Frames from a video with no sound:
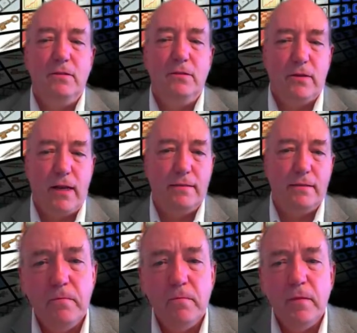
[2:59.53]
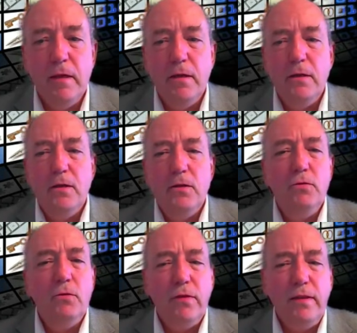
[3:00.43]
you face crisis, and
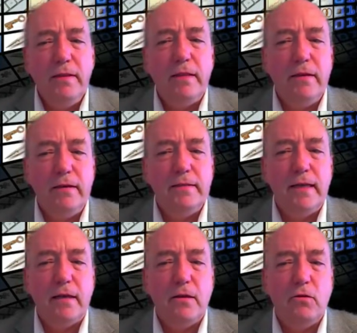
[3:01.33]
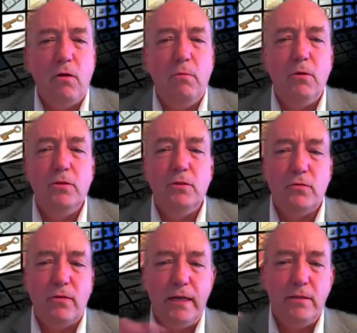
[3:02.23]
you transform the crisis into new
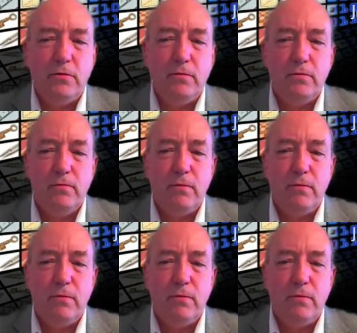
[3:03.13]
opportunities.